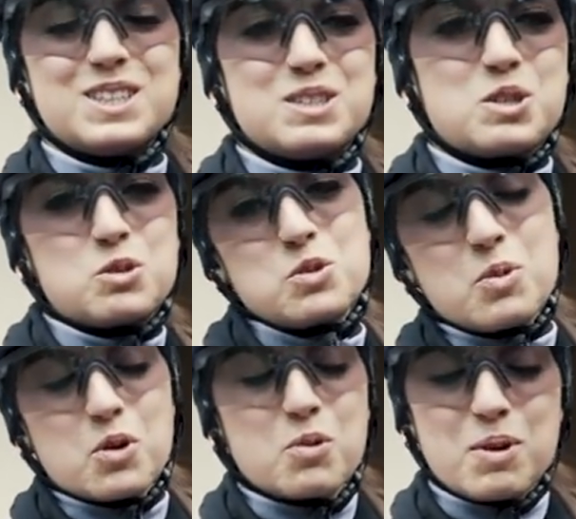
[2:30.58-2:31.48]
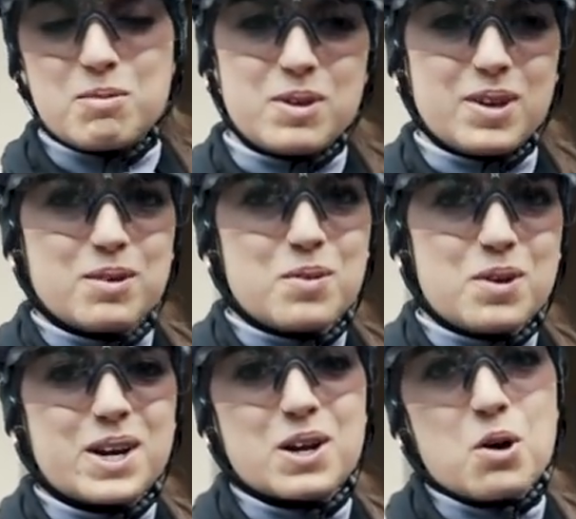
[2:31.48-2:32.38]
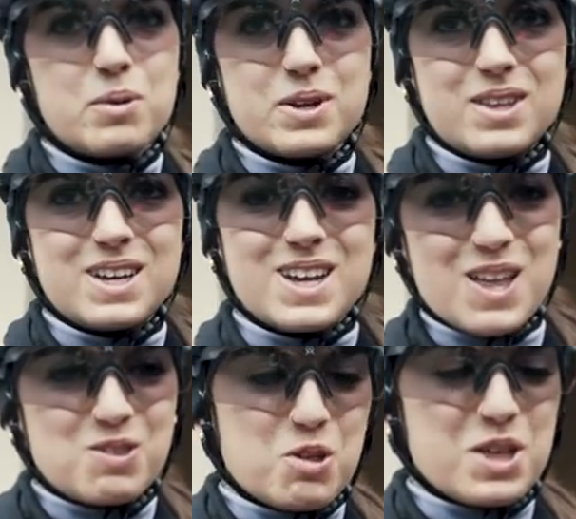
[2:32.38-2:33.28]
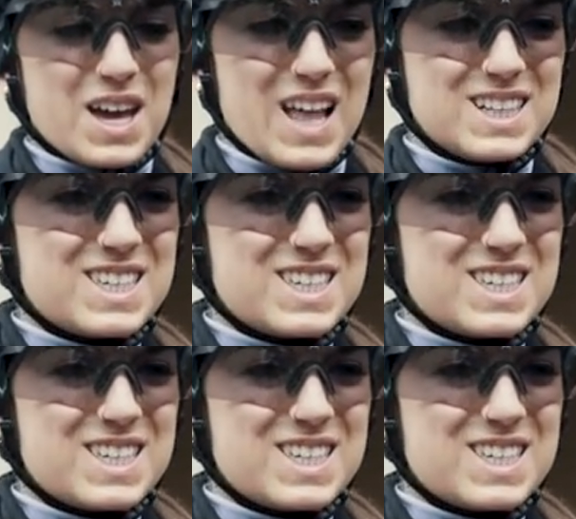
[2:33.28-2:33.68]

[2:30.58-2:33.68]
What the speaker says: So tomorrow maybe recovery day and nothing else.